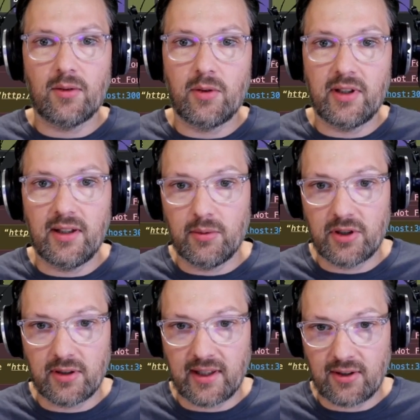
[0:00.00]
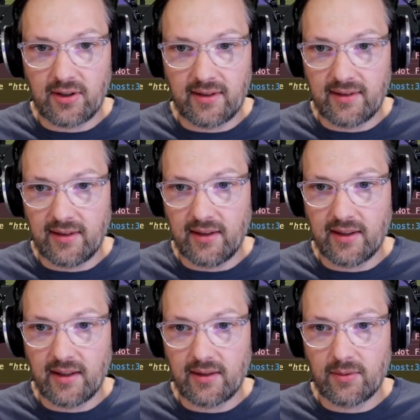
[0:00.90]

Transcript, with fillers: here we should actually see, yes,